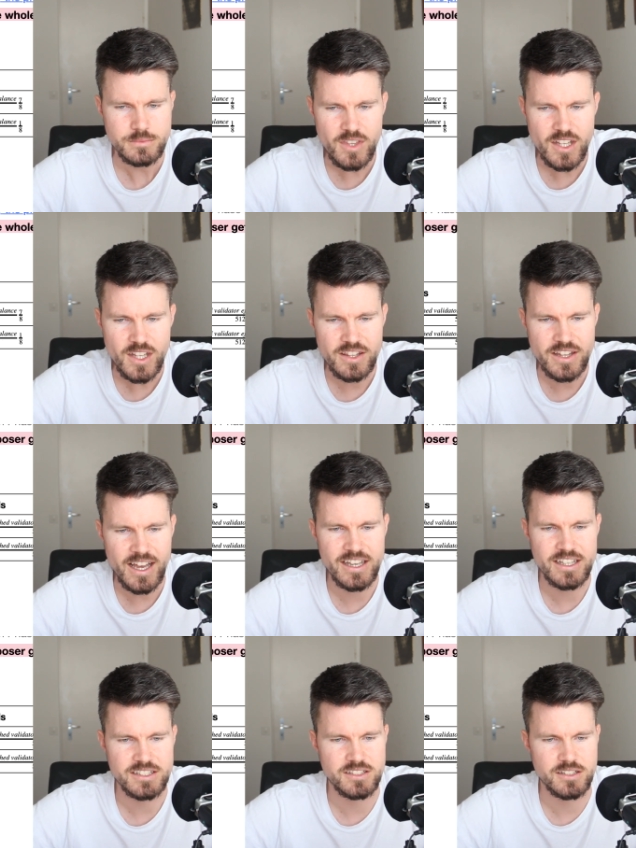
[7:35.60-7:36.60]
And that
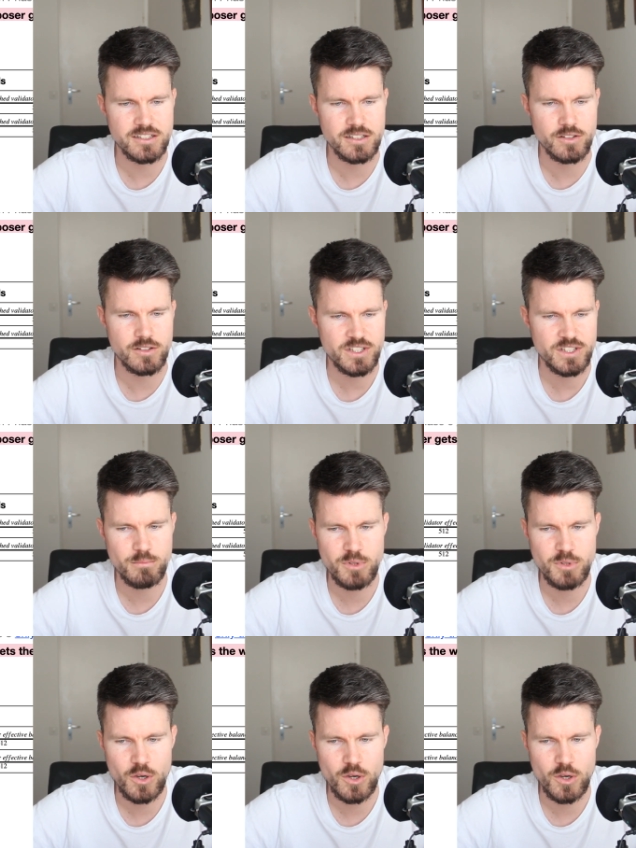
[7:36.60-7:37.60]
is the
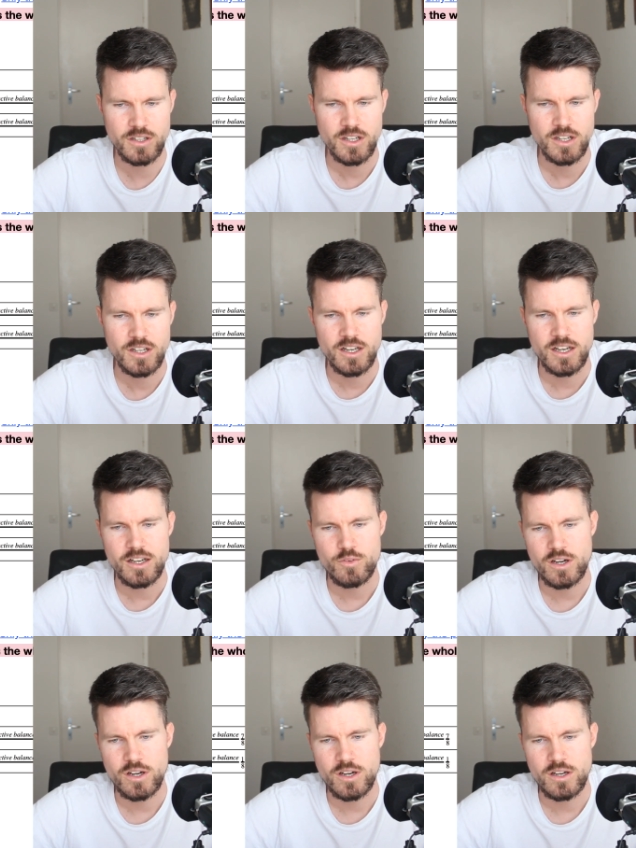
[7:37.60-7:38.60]
whistleblower
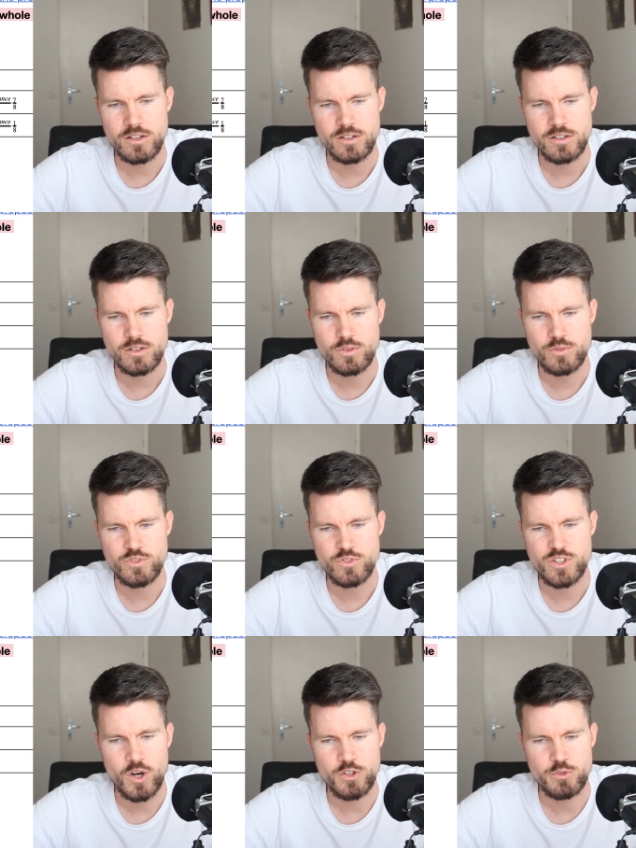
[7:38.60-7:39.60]

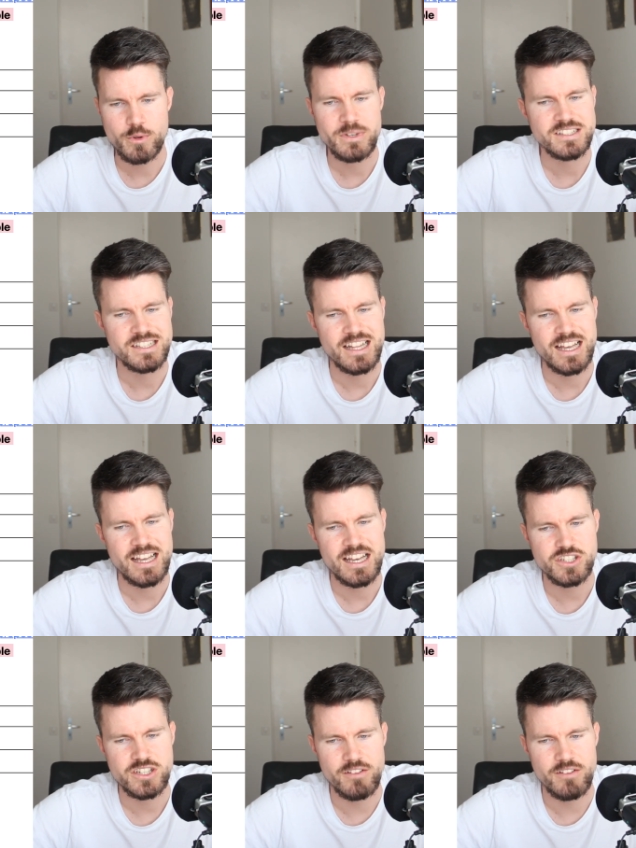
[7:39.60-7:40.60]
reward will be
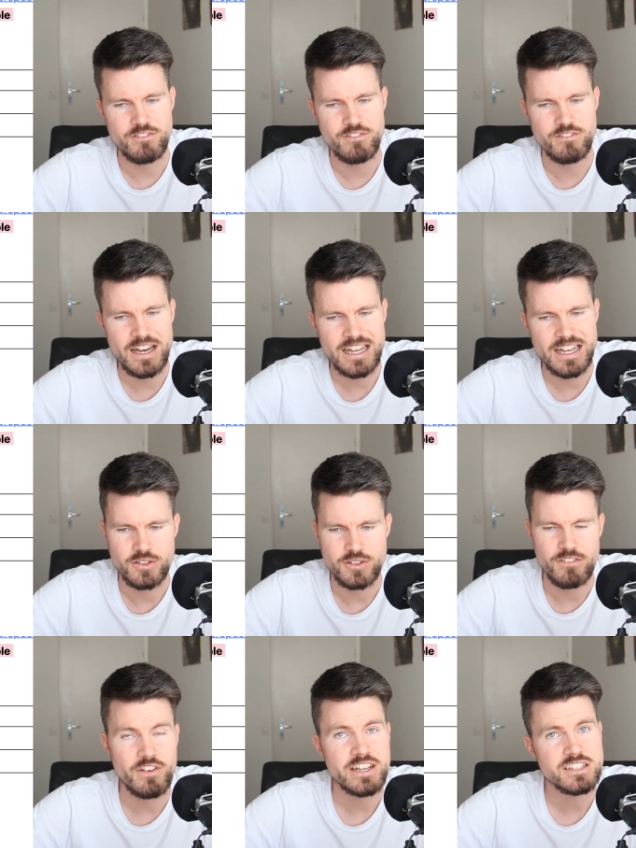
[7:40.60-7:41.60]
slashed validator
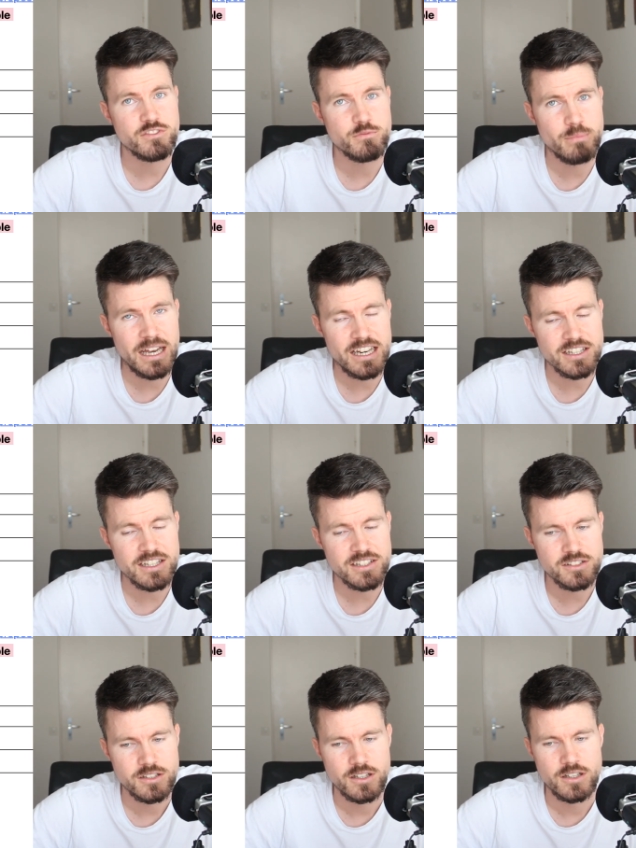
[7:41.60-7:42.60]
effective
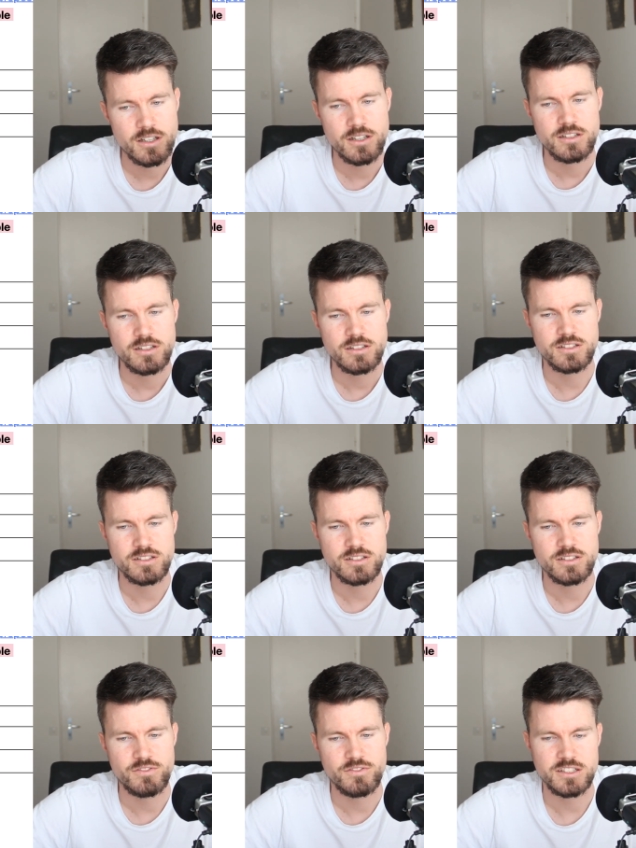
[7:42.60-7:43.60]
balance
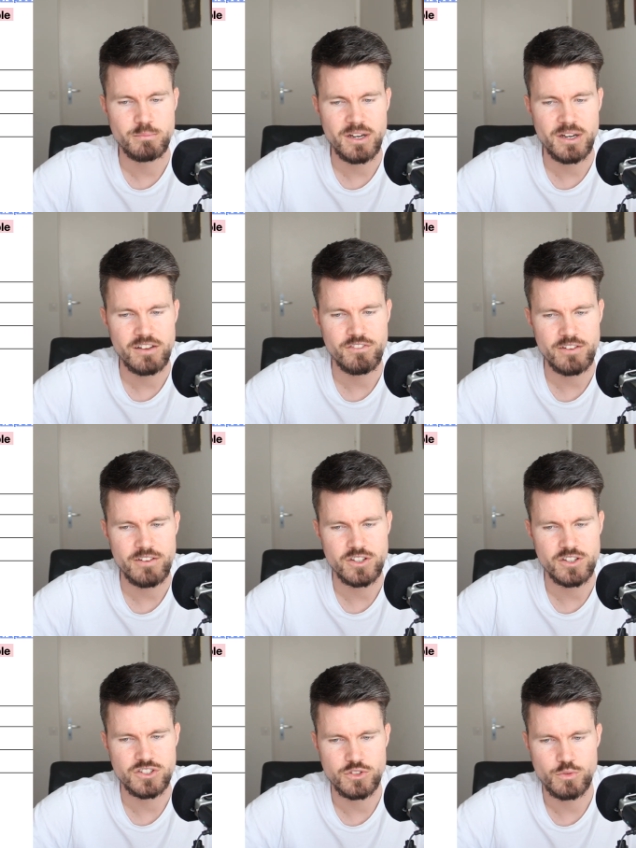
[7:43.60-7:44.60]
divided by
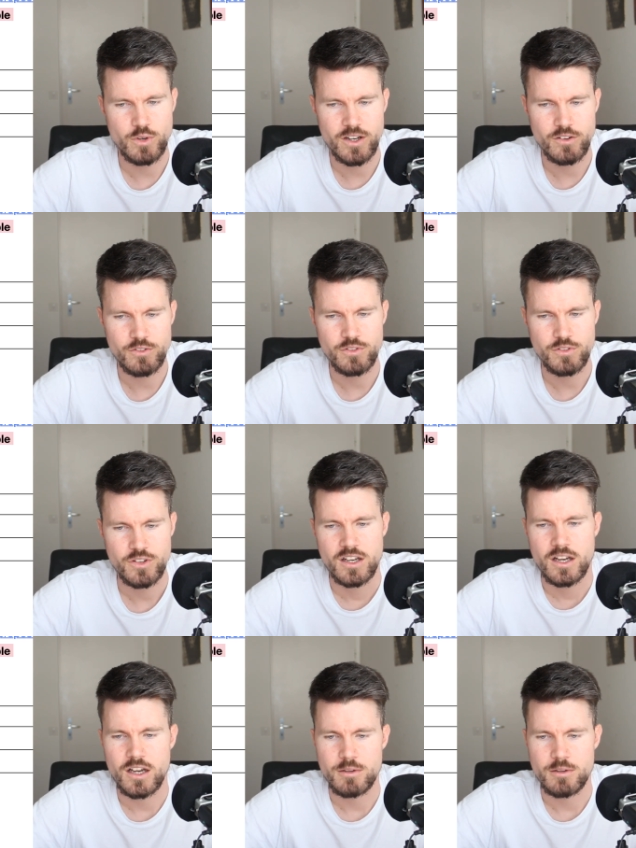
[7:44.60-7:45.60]
512
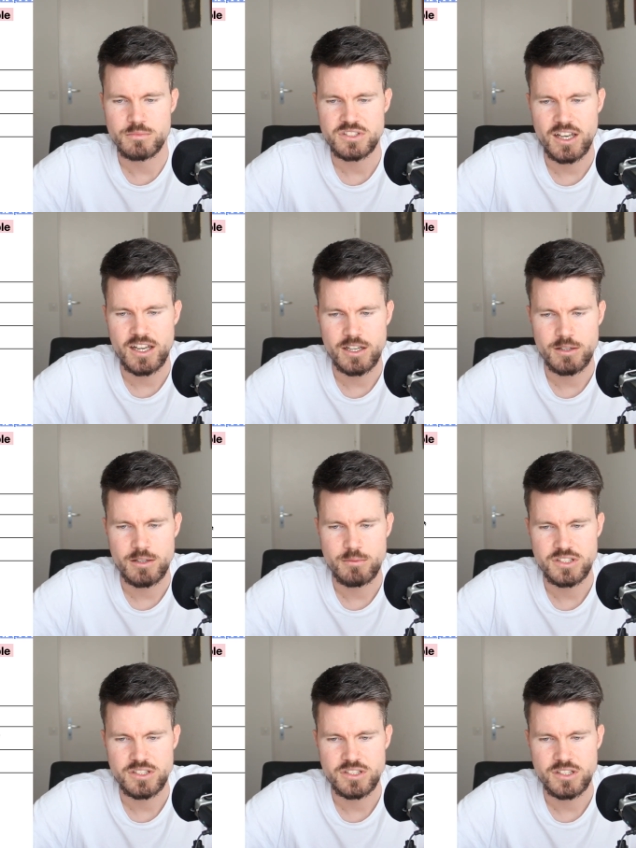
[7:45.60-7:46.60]
um,
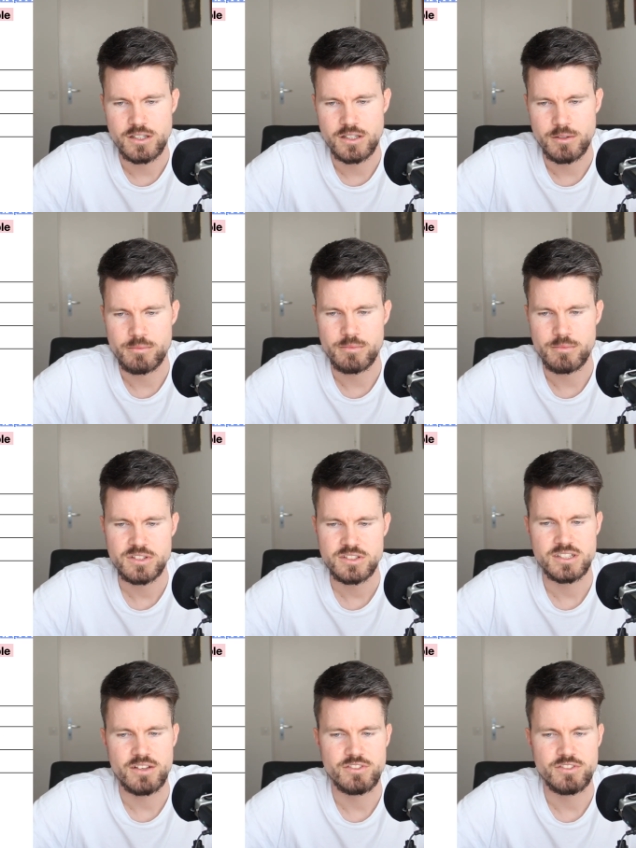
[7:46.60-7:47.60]
times um,
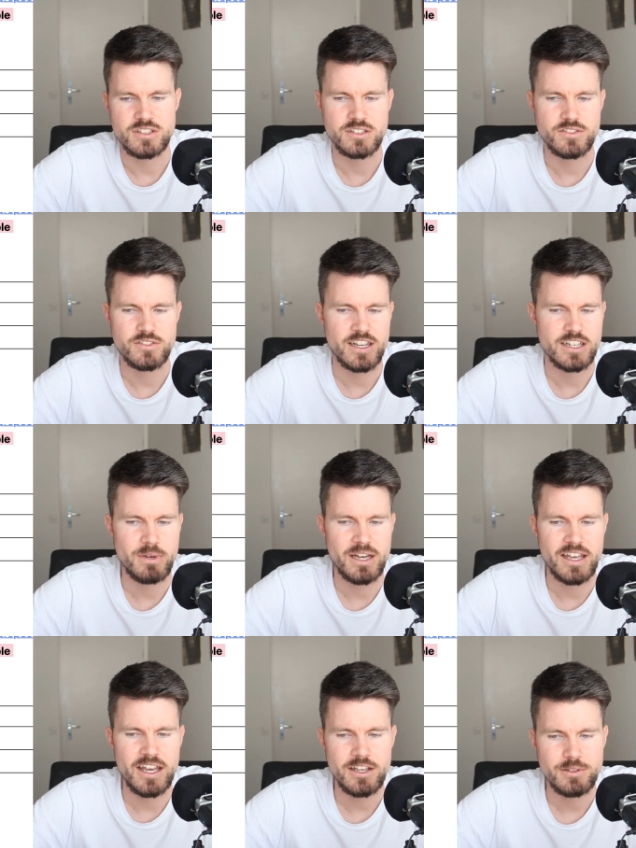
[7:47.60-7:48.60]
7 divided by
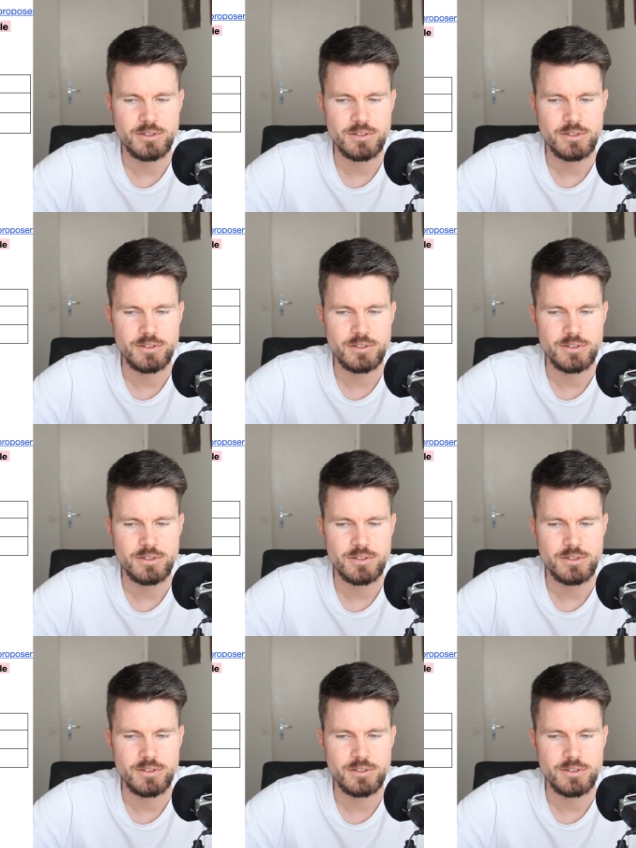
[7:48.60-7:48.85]
8